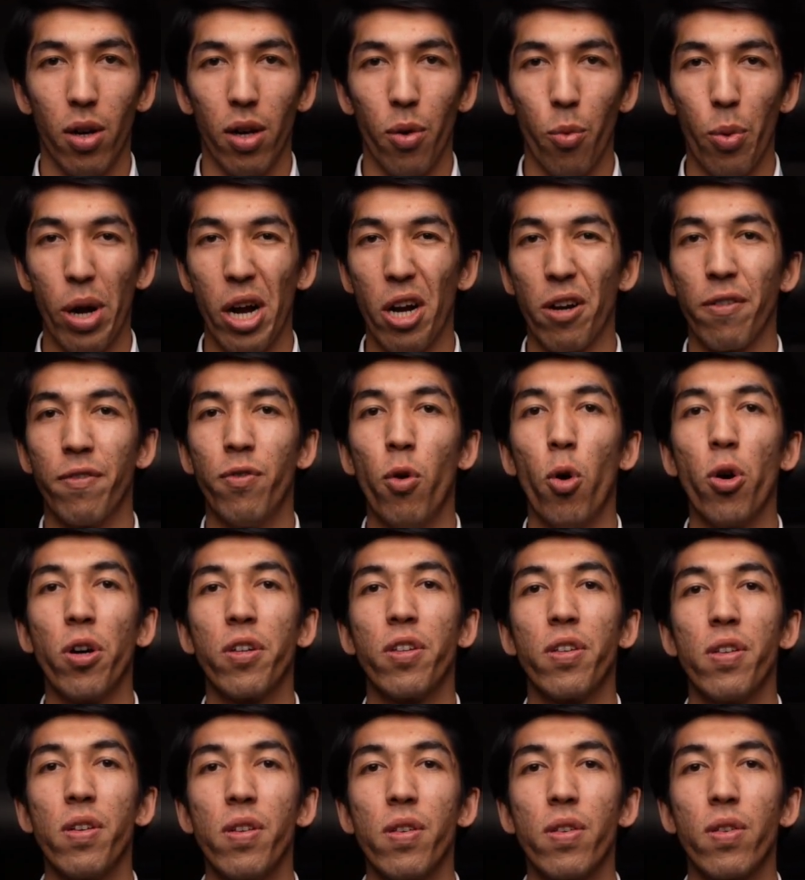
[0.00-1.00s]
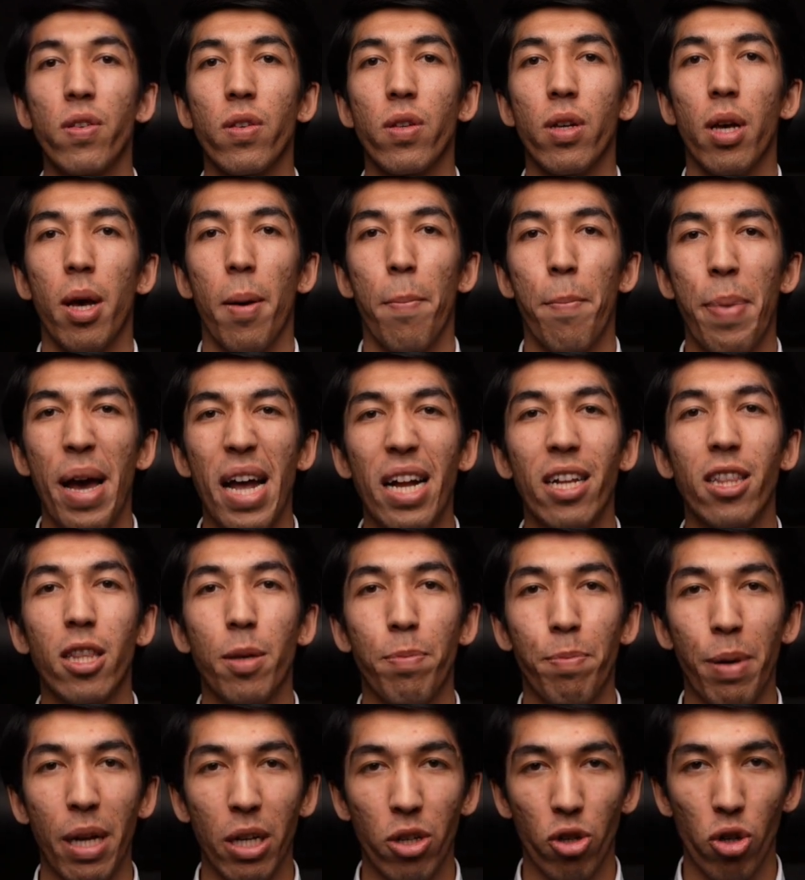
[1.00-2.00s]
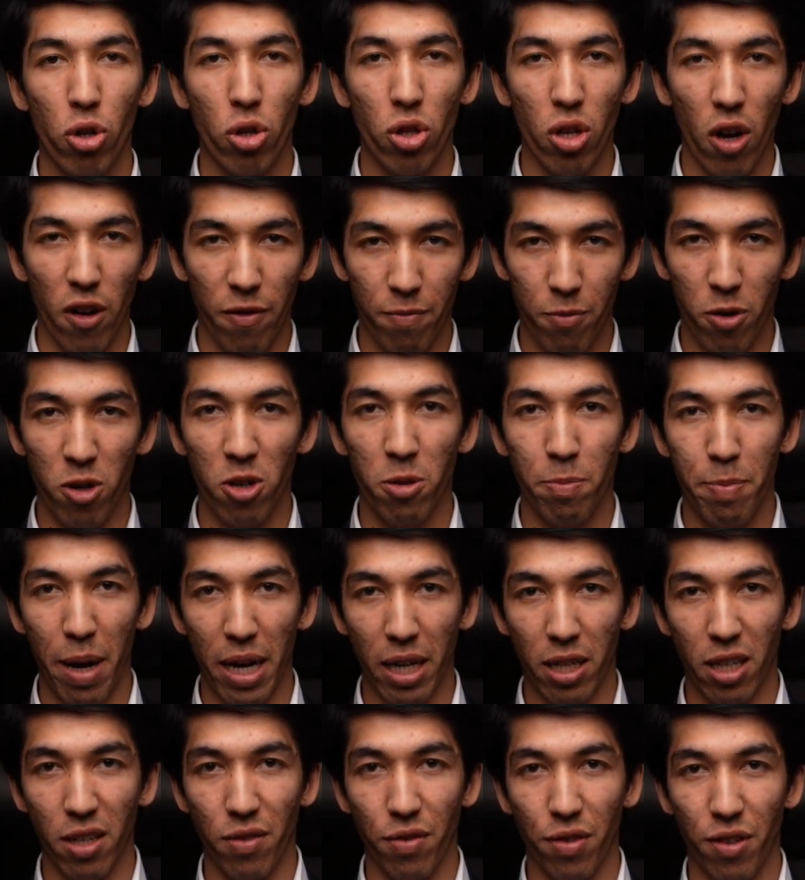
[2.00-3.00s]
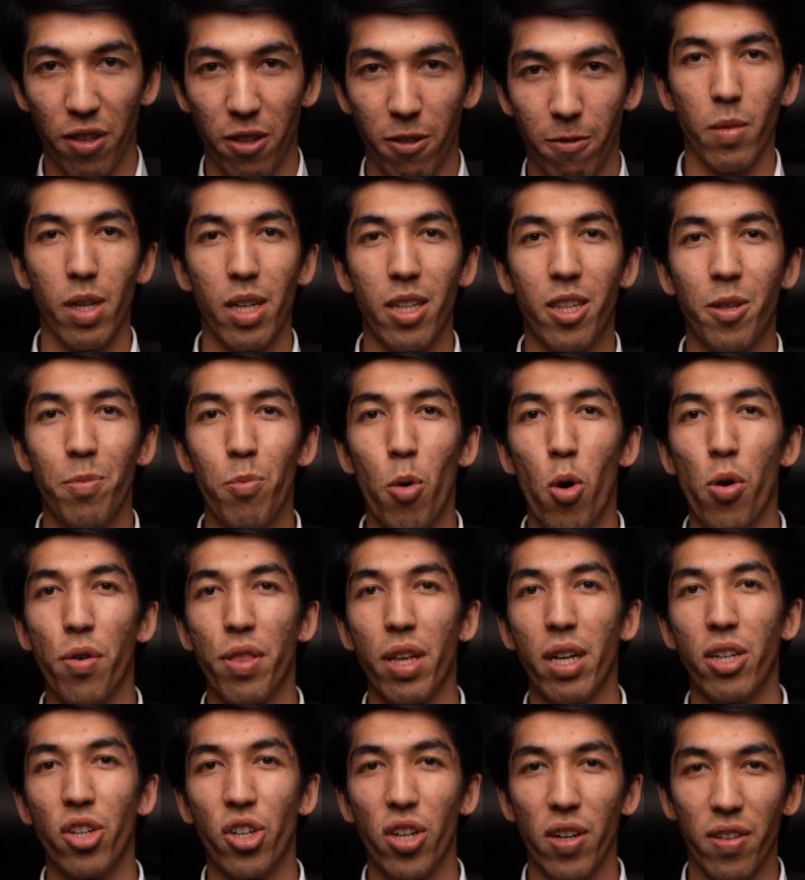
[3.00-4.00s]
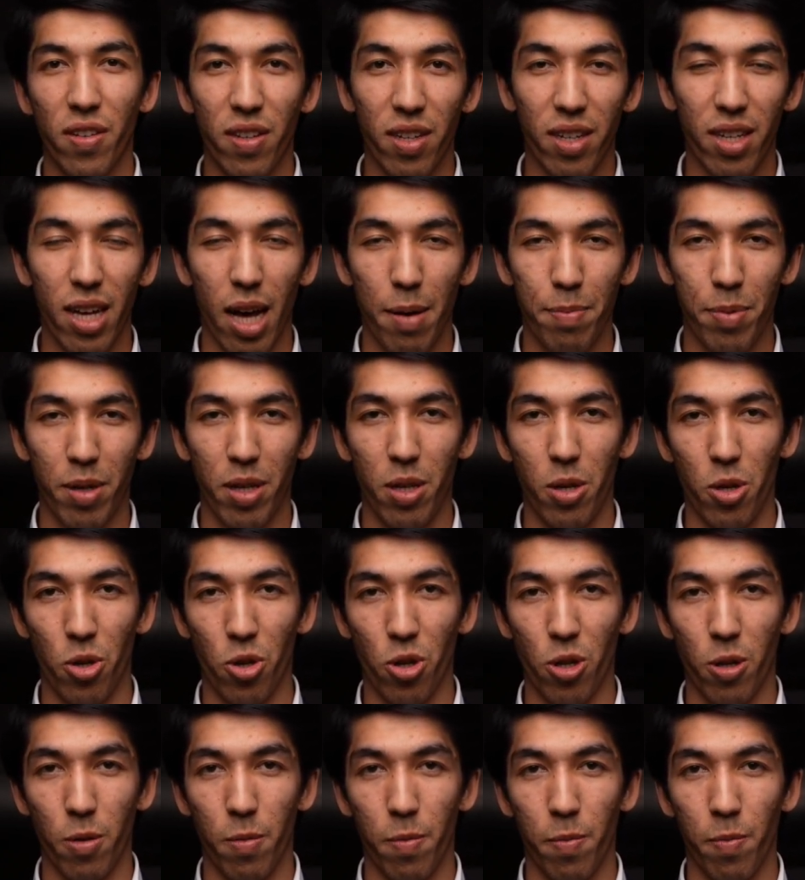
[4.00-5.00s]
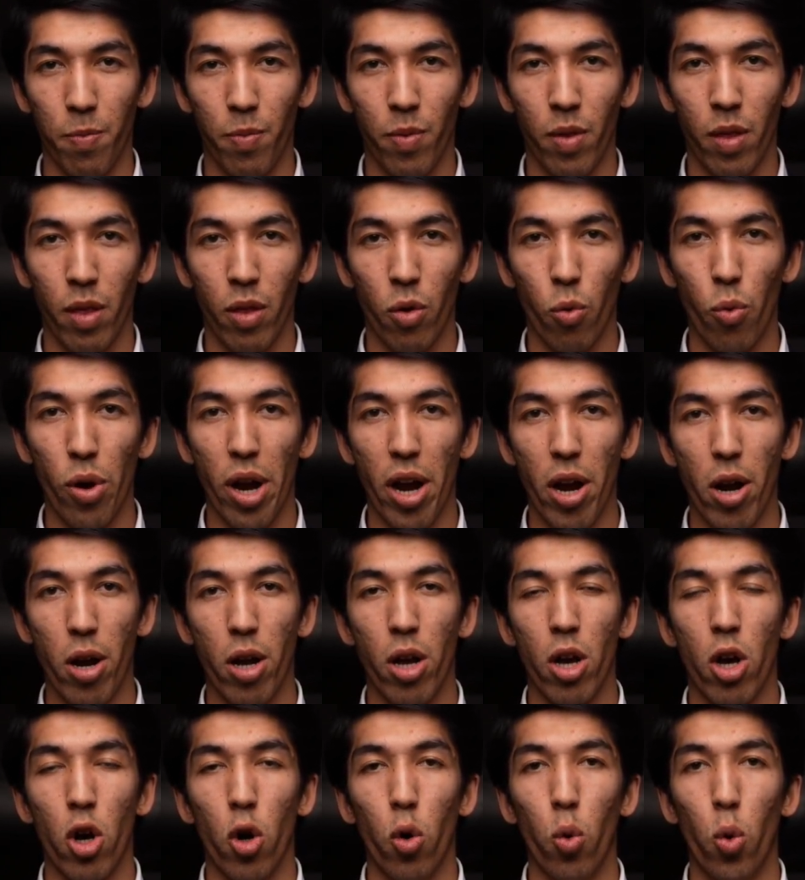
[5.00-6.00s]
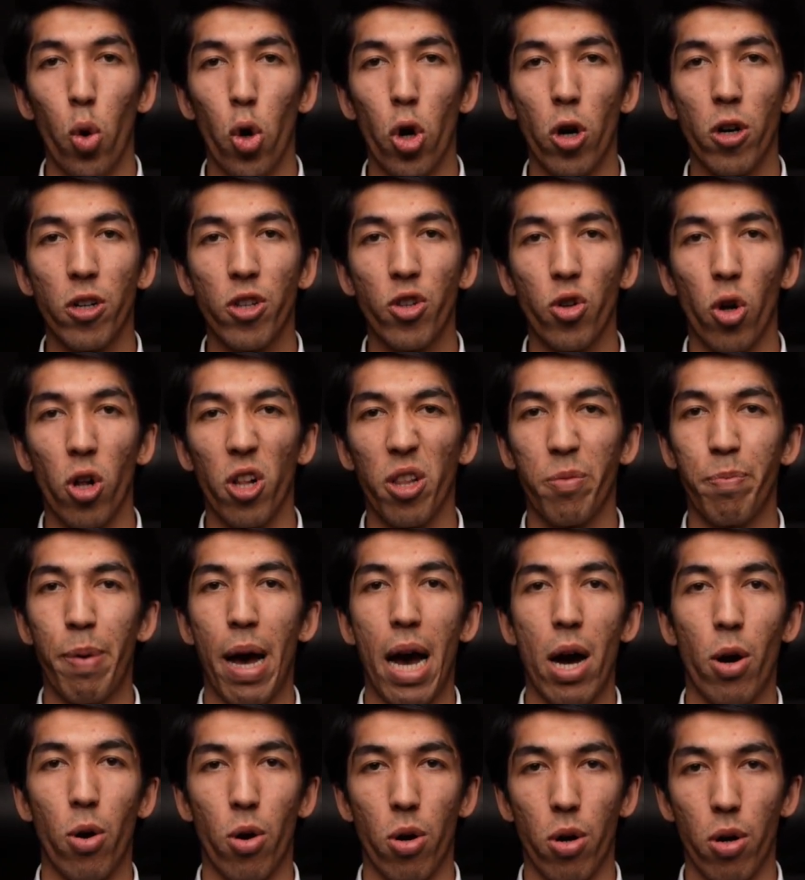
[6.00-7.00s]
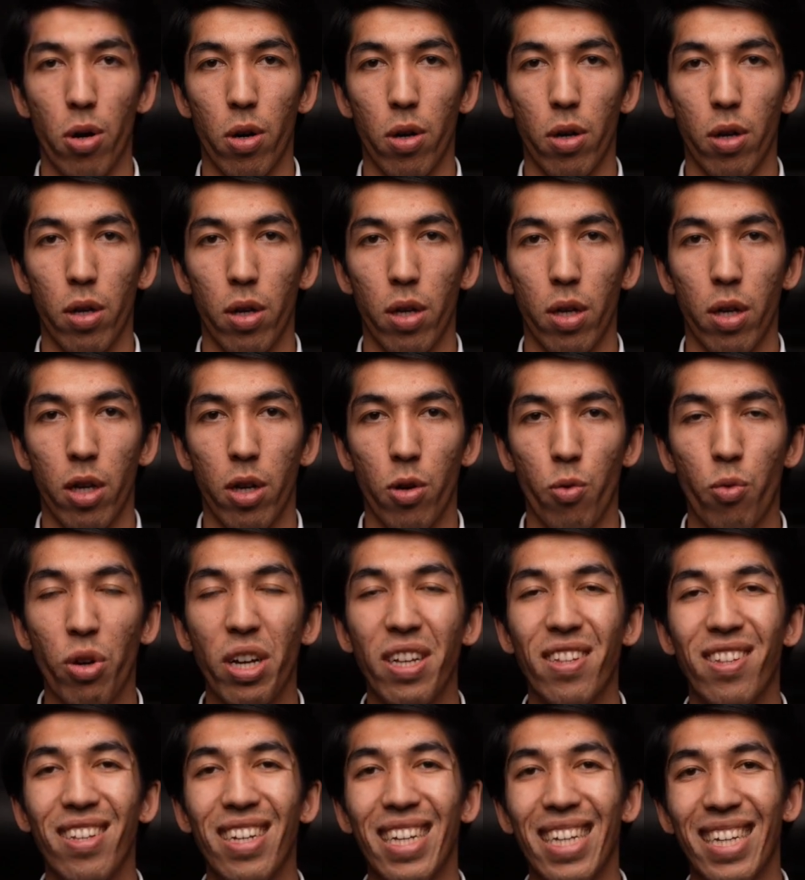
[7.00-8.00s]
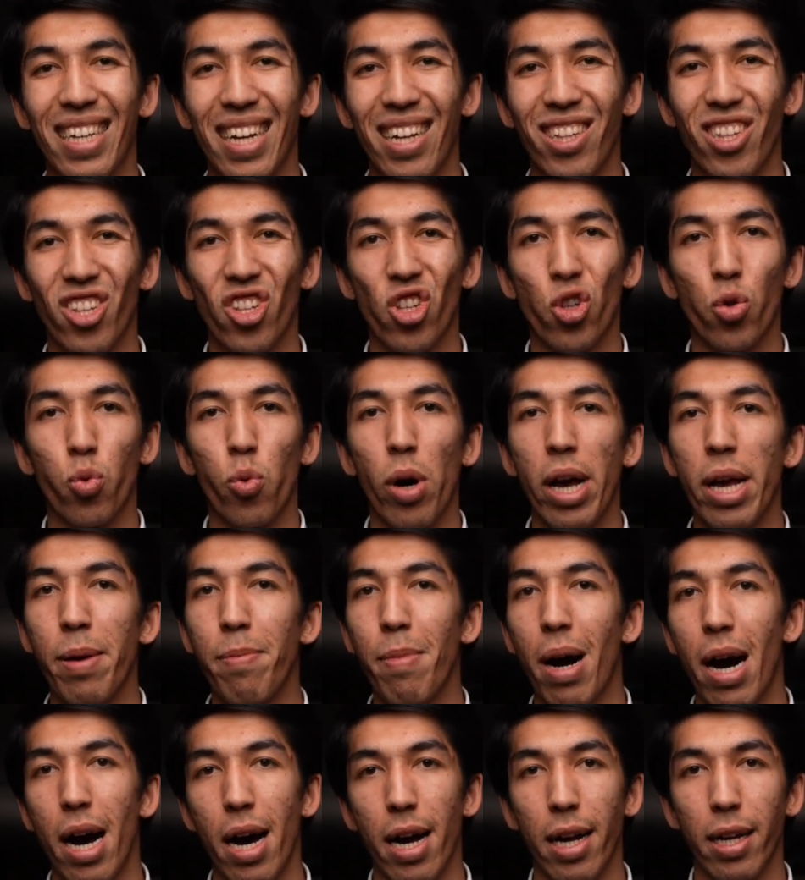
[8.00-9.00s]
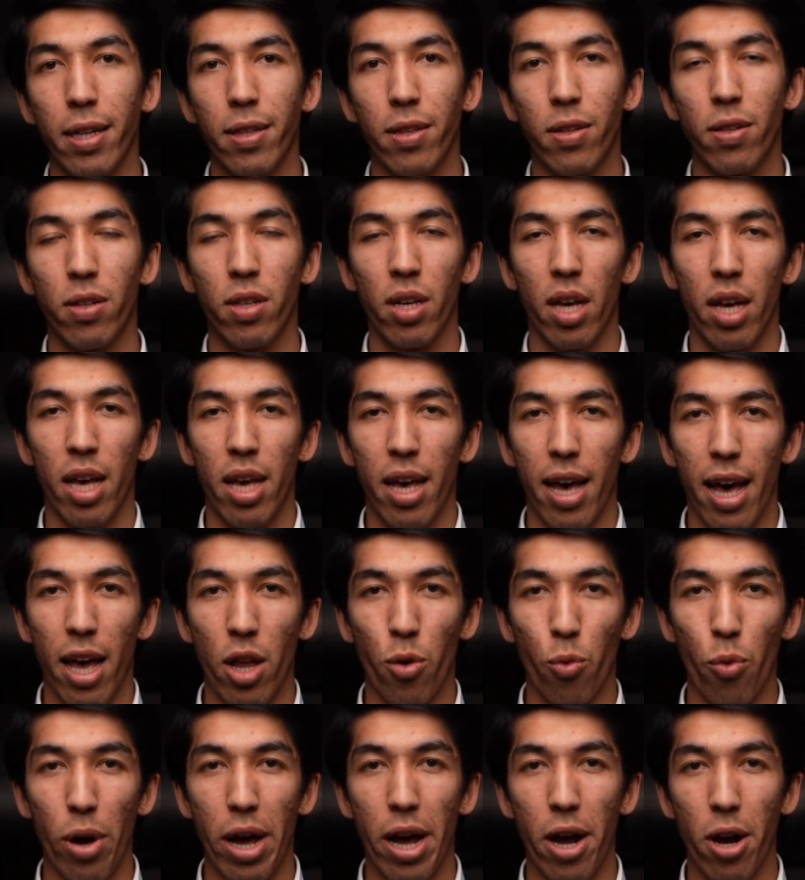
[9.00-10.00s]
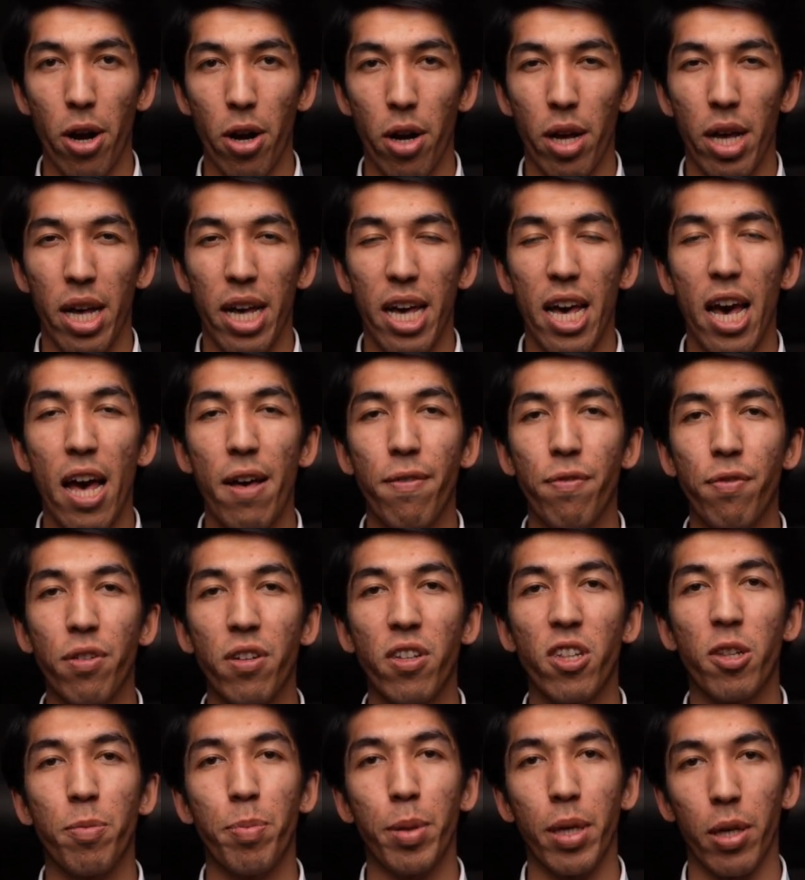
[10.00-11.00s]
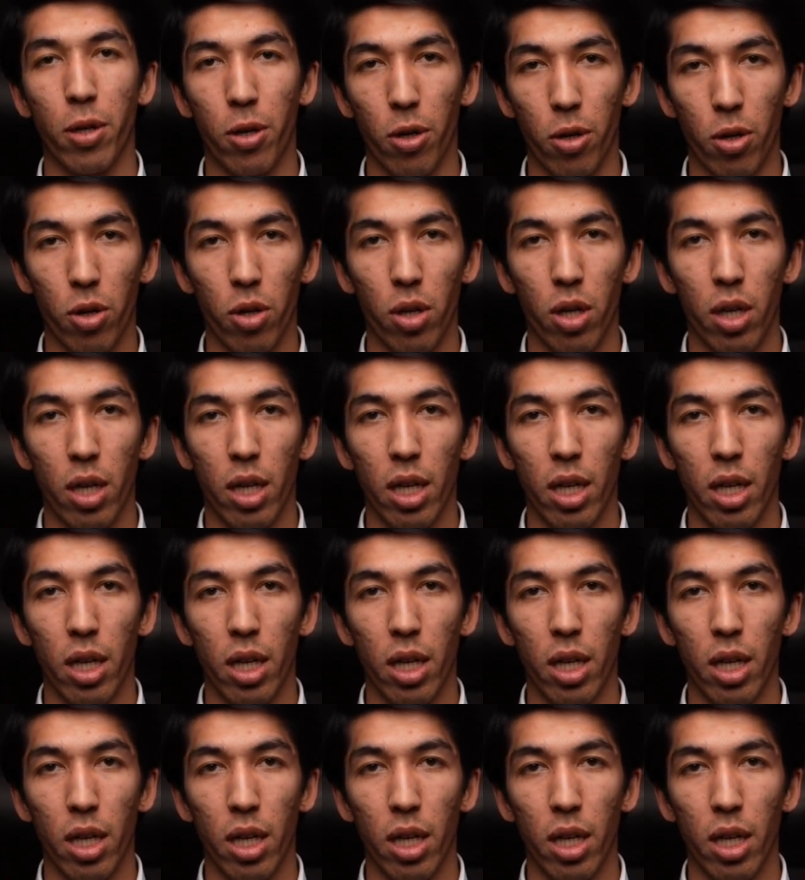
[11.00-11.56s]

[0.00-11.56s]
where voices paint the pictures of perspectives. It's more than just a competition, where words hold power, reasoning can sway minds, and where every speaker